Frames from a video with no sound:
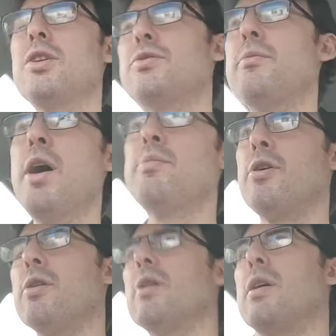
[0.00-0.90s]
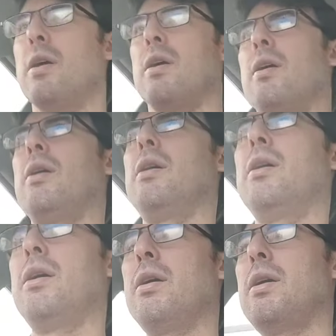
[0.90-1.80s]
just remember,
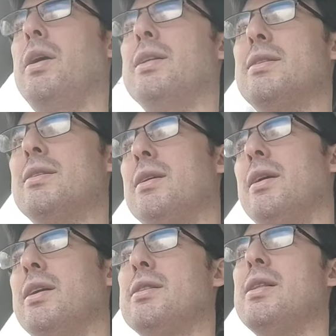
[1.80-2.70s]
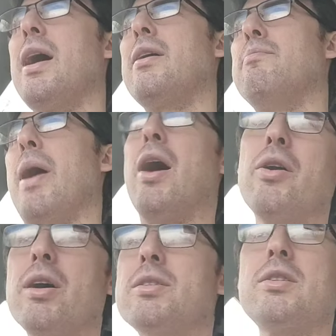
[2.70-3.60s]
it's not about
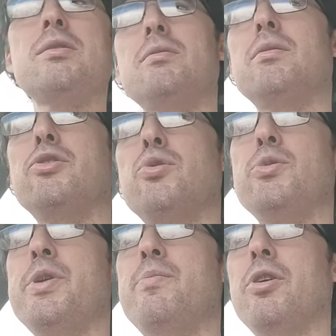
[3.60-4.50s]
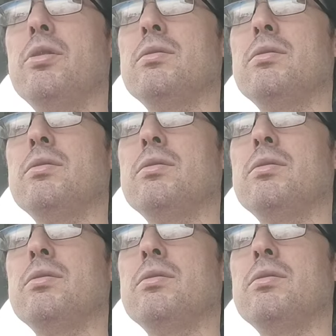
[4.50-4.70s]
us, the Jewish people.